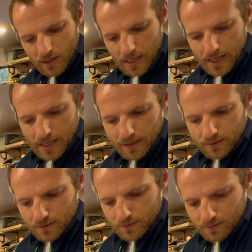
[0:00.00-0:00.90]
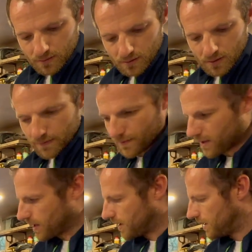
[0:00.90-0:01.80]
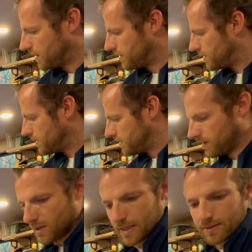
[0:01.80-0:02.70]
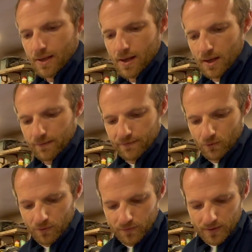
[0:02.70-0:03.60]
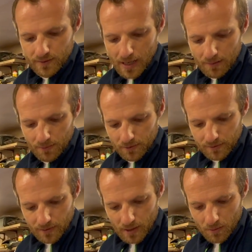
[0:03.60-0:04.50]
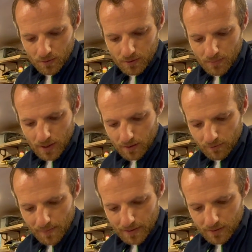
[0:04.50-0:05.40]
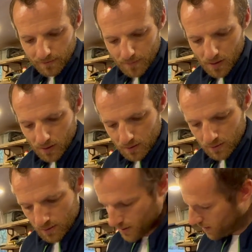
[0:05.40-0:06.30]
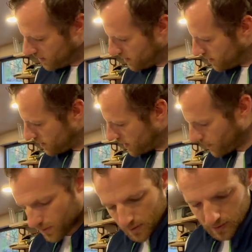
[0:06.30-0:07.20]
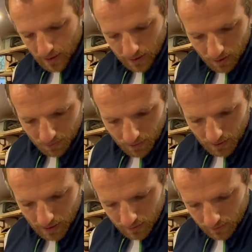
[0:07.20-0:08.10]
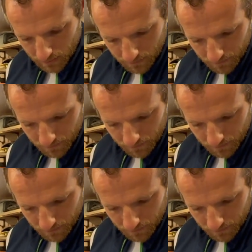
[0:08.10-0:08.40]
And if let's say I had 4 of these tables and I wanted to make a repetitive mark, I would just line it up at the end,